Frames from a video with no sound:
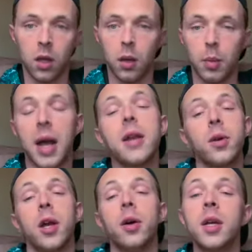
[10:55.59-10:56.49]
But I don't
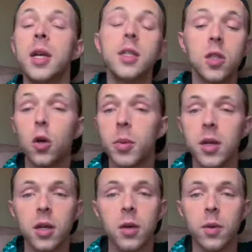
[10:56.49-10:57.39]
know. It's a cool
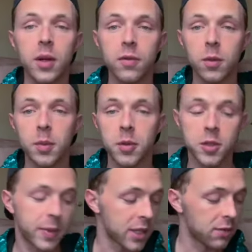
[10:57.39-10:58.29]
book, written from the
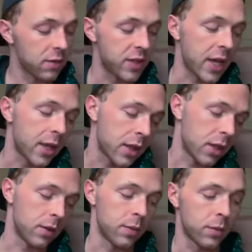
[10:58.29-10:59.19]
perspective of death,
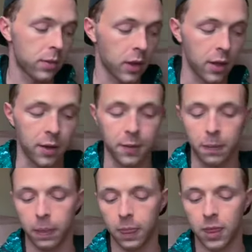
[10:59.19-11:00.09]
and
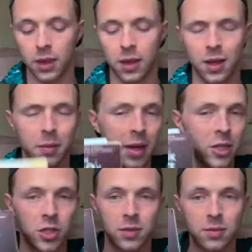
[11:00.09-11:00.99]
I
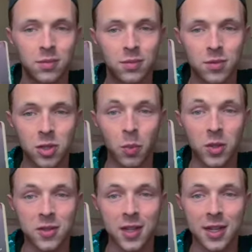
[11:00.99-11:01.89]
imagine someone's gonna